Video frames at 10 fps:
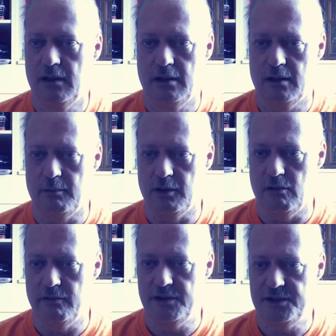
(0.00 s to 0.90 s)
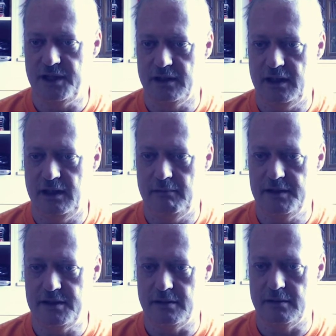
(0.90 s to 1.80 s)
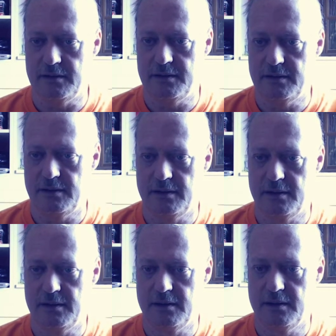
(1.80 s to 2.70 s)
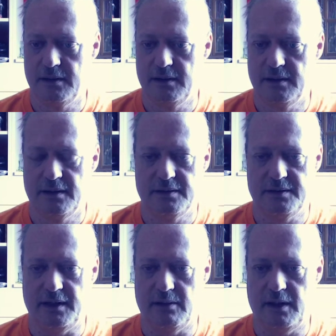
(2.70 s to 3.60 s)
Let me go over and check the results. See how they